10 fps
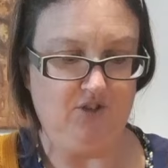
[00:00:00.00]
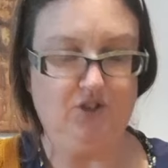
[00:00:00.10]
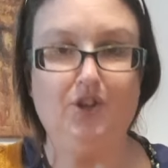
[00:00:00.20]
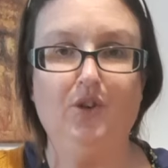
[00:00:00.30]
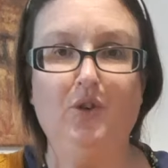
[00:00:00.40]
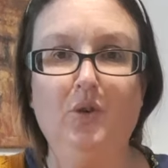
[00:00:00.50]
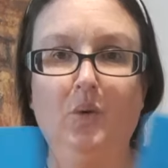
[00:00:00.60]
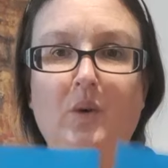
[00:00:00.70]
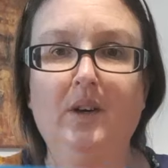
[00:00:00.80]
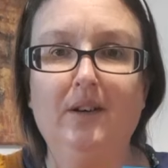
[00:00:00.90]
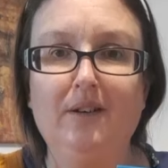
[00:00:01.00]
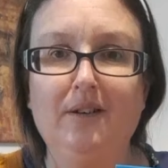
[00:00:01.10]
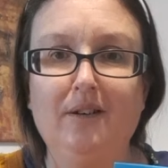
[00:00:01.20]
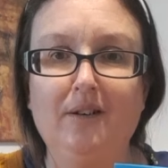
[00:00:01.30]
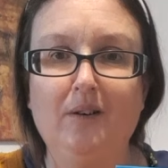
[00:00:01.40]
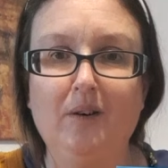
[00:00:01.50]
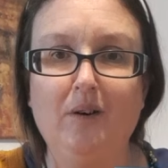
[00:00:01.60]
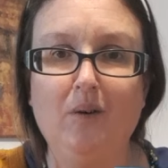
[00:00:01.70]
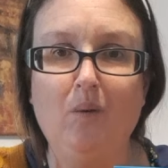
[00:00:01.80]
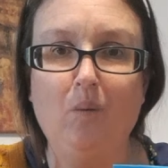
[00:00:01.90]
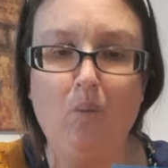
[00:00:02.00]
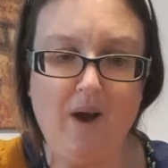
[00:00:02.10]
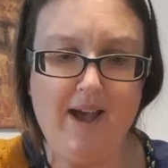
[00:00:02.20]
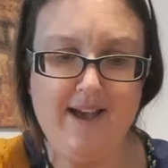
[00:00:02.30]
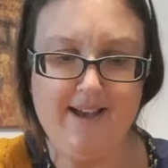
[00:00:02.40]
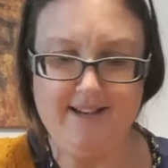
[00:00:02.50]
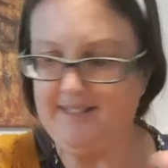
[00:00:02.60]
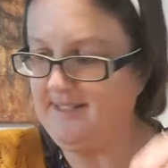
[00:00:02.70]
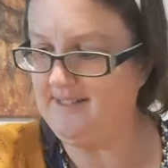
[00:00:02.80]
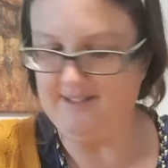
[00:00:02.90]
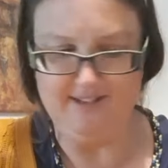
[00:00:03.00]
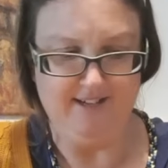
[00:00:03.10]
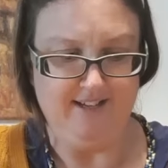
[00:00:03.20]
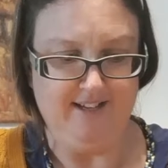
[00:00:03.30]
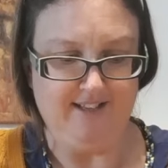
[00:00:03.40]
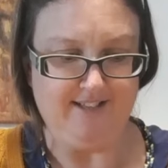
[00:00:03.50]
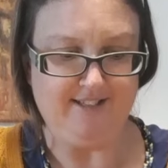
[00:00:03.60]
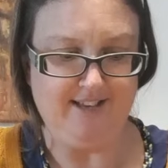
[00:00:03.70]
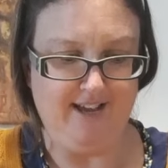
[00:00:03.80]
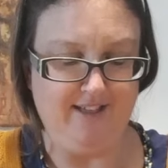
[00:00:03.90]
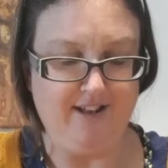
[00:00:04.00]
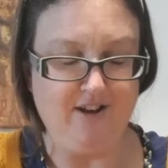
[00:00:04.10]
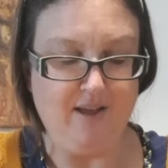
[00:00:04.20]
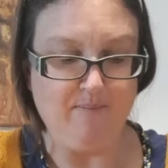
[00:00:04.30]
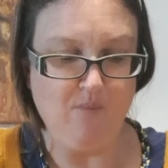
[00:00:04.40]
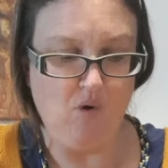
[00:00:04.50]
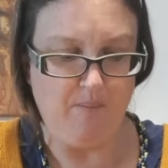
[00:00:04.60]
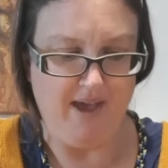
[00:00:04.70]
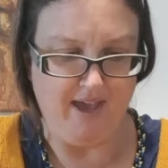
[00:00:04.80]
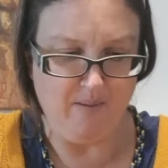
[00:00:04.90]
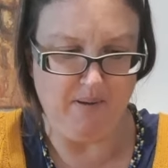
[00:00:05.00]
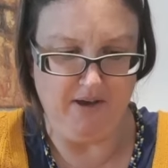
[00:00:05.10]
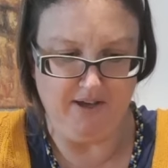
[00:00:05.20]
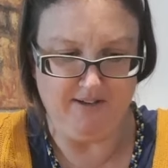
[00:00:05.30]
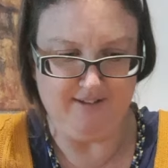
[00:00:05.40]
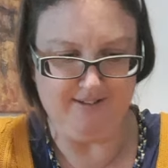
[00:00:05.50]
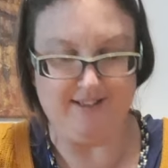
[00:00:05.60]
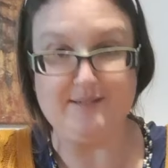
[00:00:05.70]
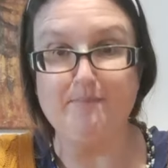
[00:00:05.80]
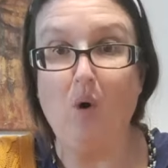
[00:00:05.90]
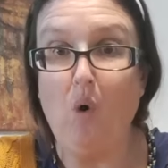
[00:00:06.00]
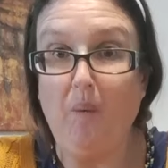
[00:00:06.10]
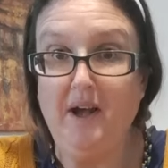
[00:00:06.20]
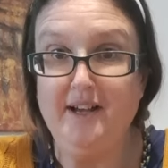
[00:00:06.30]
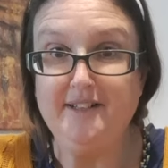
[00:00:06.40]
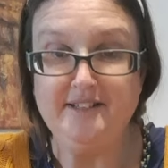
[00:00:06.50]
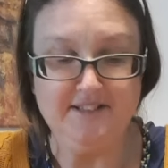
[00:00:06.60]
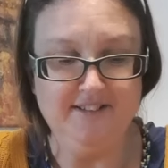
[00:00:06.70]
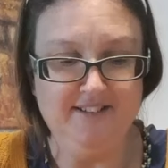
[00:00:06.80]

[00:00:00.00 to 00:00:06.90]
Two where's. That's it. And then you need more paper. There's more words.